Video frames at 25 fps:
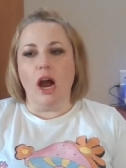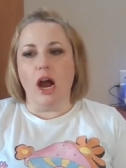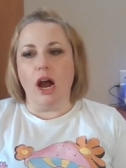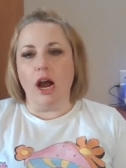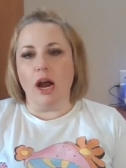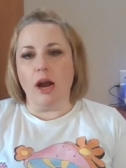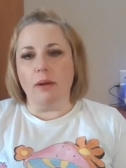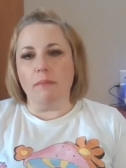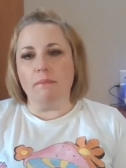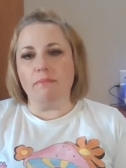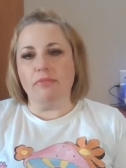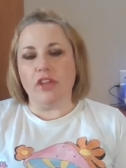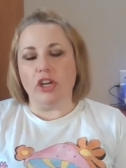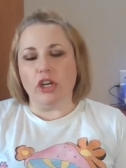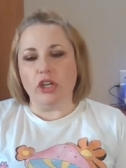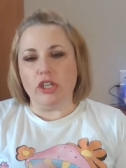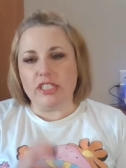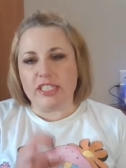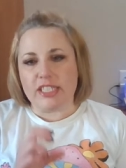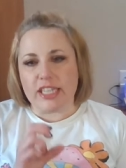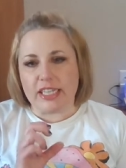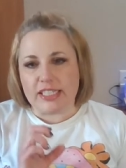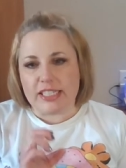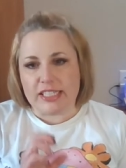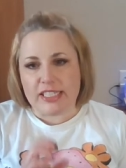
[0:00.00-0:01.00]
um, there
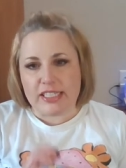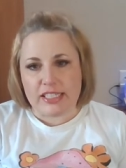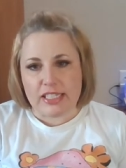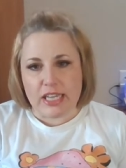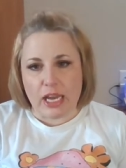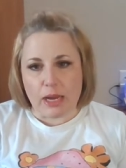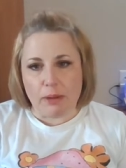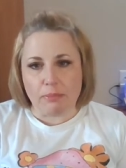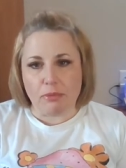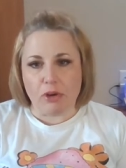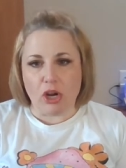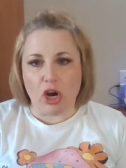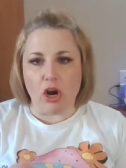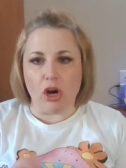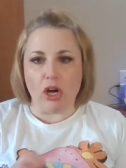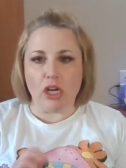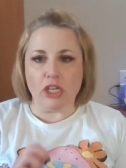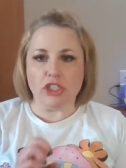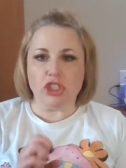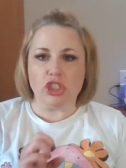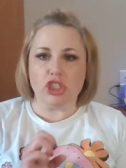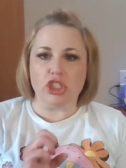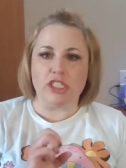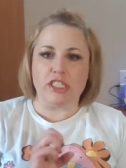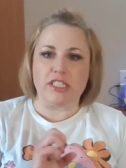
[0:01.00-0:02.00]
is a
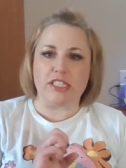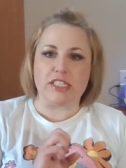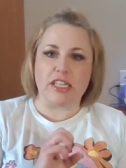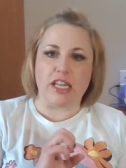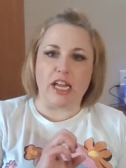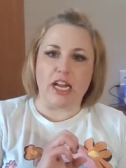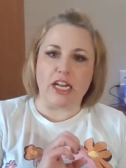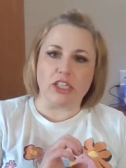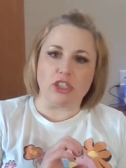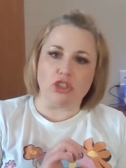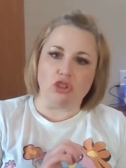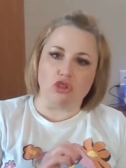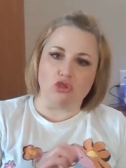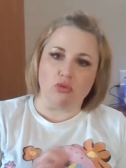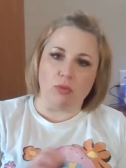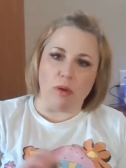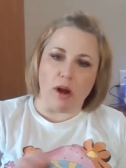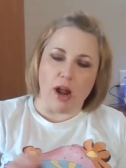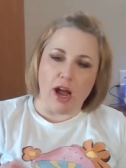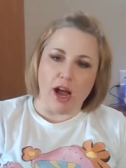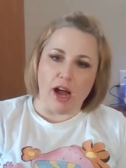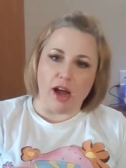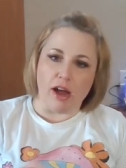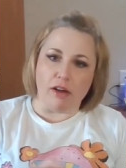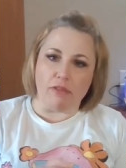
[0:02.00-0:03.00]
subconscious like
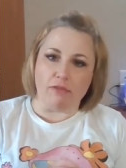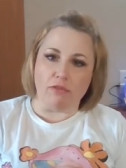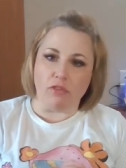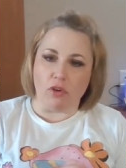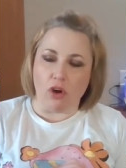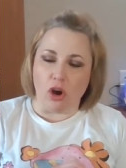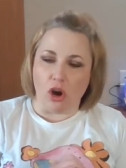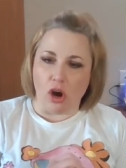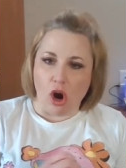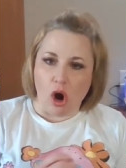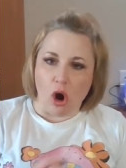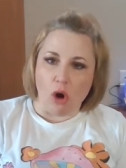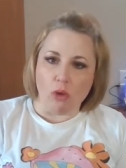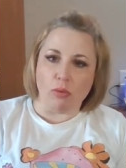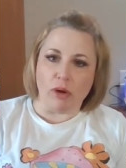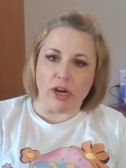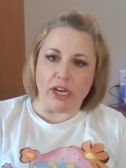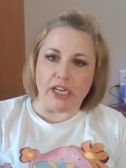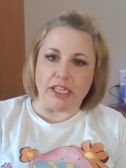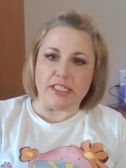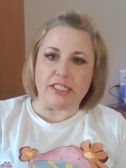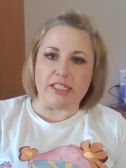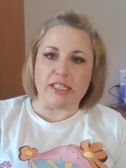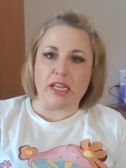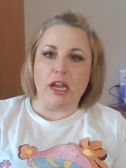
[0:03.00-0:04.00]
drive
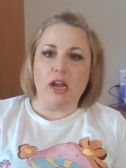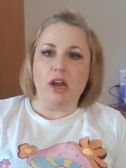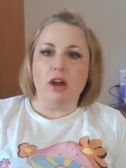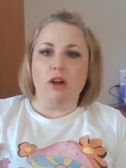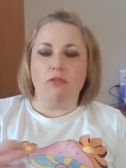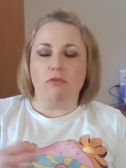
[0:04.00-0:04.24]
always